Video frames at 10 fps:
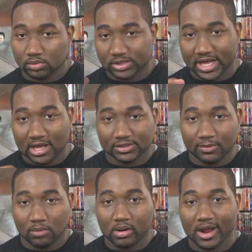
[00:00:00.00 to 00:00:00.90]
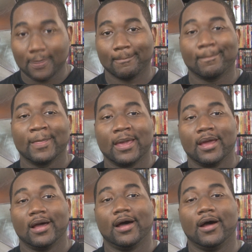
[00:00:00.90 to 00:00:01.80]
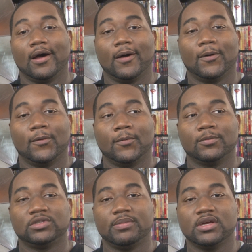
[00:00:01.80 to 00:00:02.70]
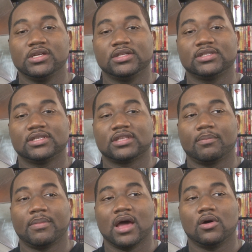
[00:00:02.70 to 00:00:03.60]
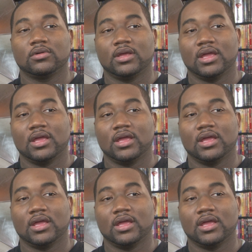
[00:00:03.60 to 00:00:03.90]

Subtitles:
Shout out to Mo Brown. 10 Millions is about,